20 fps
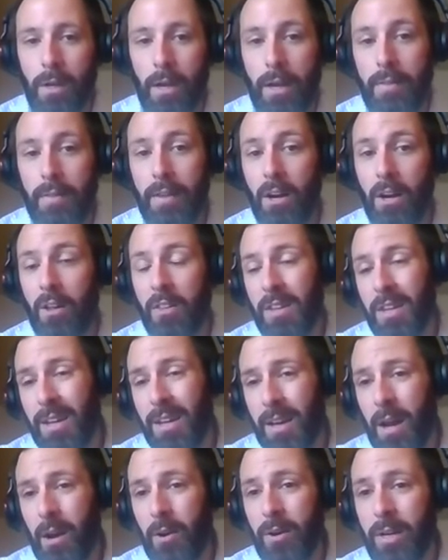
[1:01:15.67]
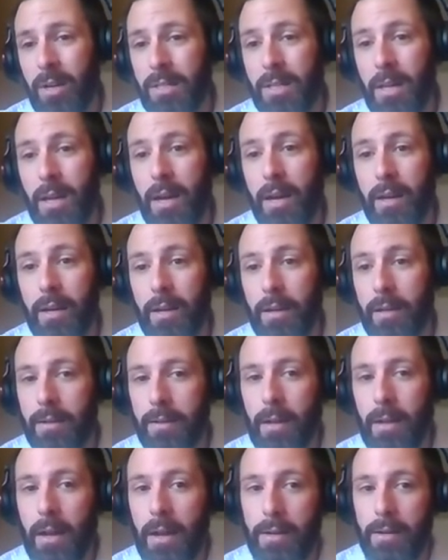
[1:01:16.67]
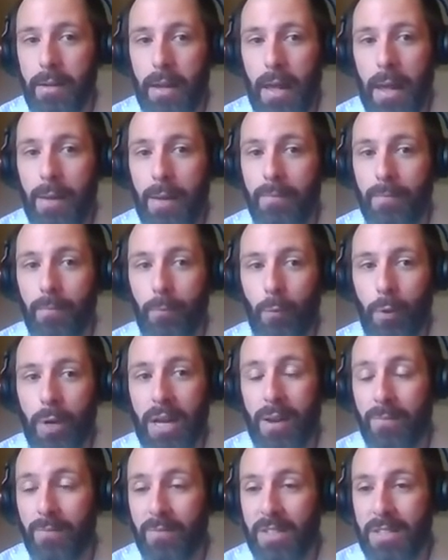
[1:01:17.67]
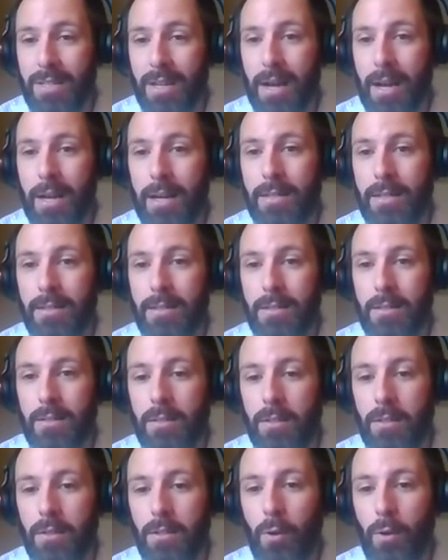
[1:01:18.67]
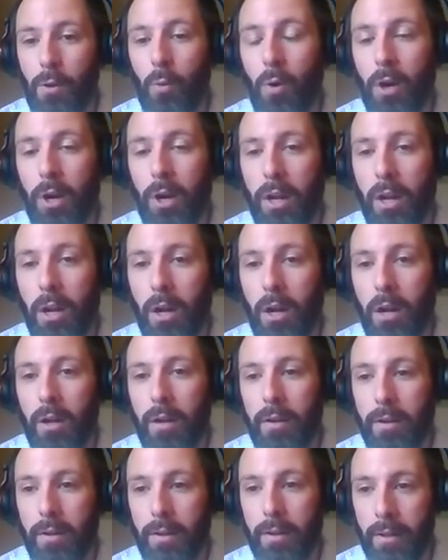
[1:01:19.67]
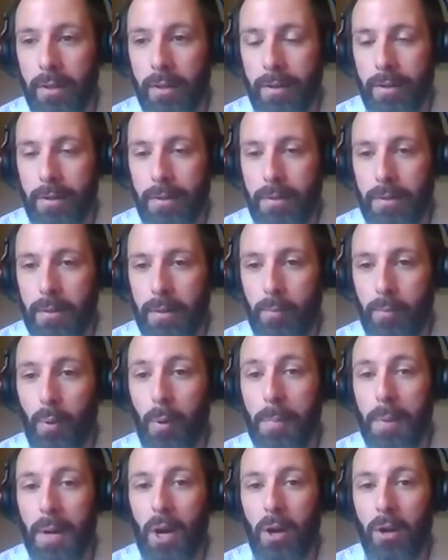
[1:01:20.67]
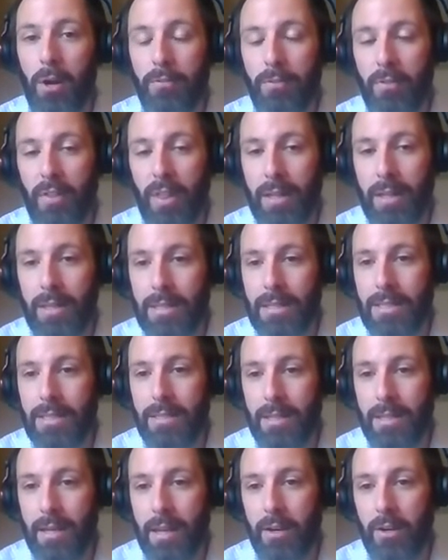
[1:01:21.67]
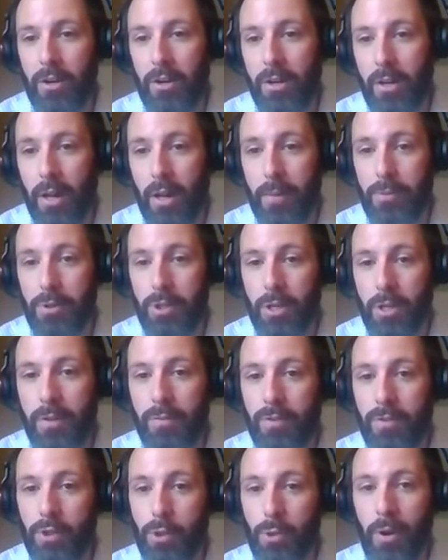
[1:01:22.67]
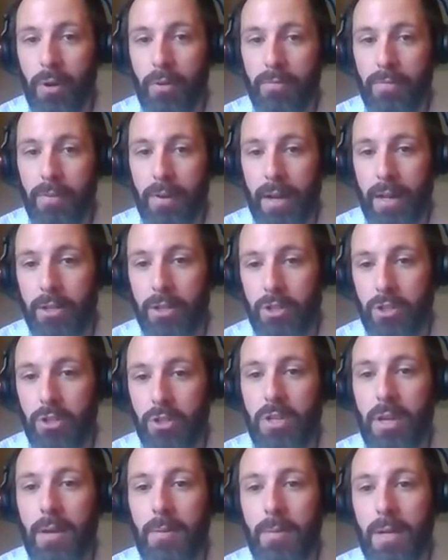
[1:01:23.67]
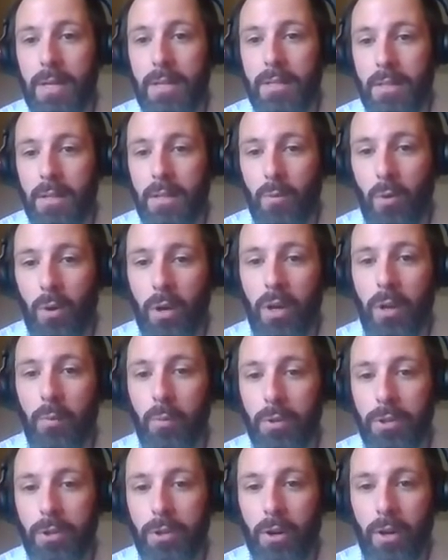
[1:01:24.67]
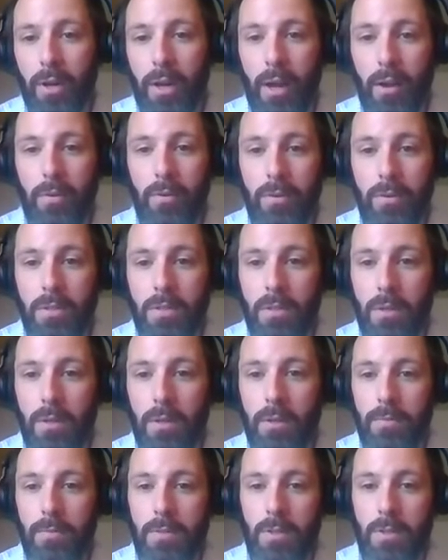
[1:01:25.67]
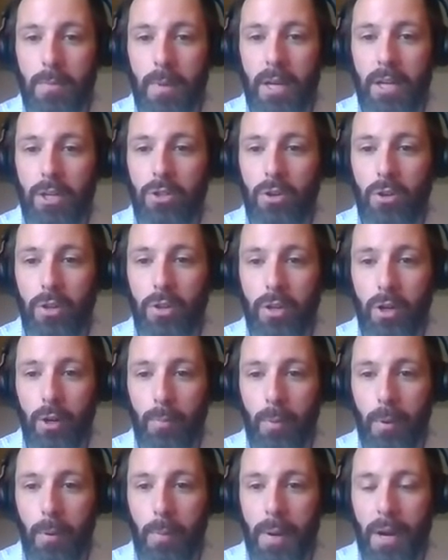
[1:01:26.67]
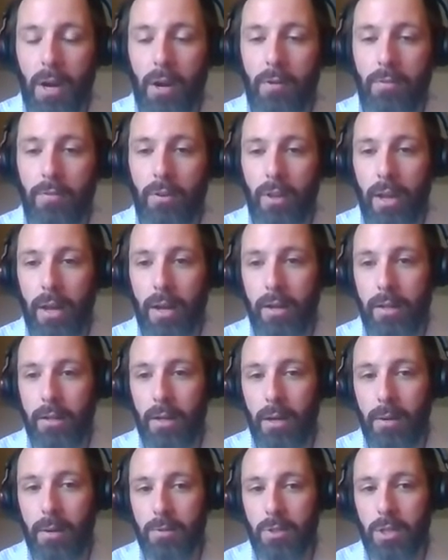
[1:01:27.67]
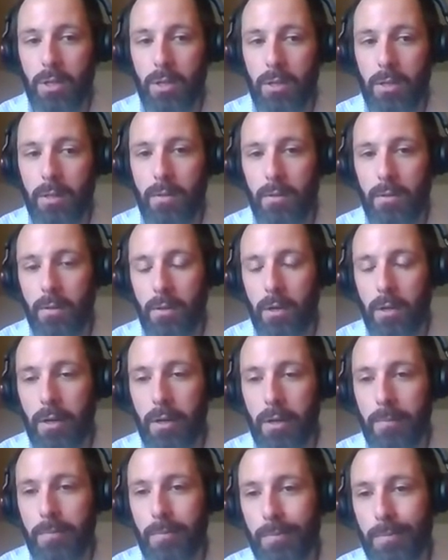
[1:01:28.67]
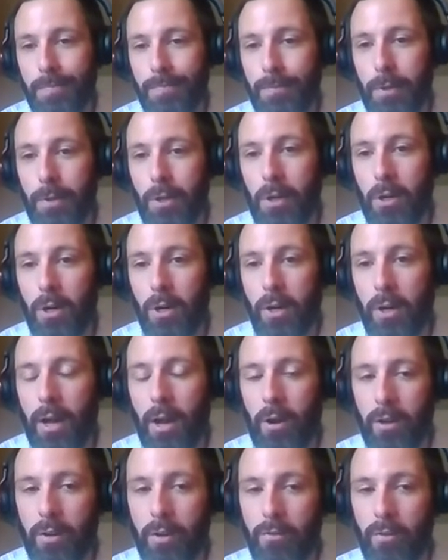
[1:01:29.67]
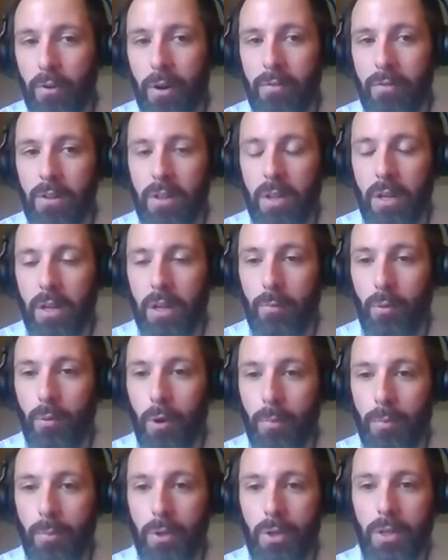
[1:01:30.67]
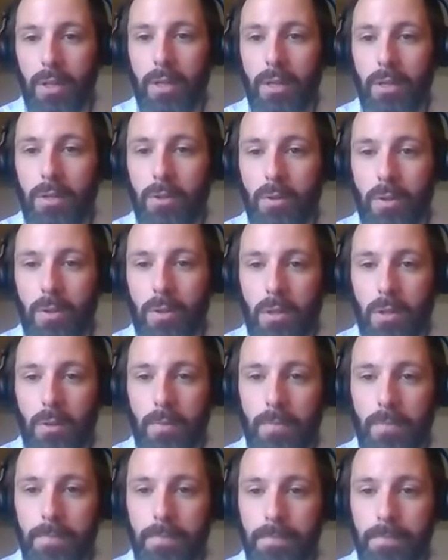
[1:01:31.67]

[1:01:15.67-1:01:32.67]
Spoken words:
And then on the accounting side, I'd re-emphasize, you know, working on preparing for that lease standard adoption if you do have financial statements, and working with your accountant to make sure that you're prepared for that adoption, and you're accounting for everything appropriately in doing so.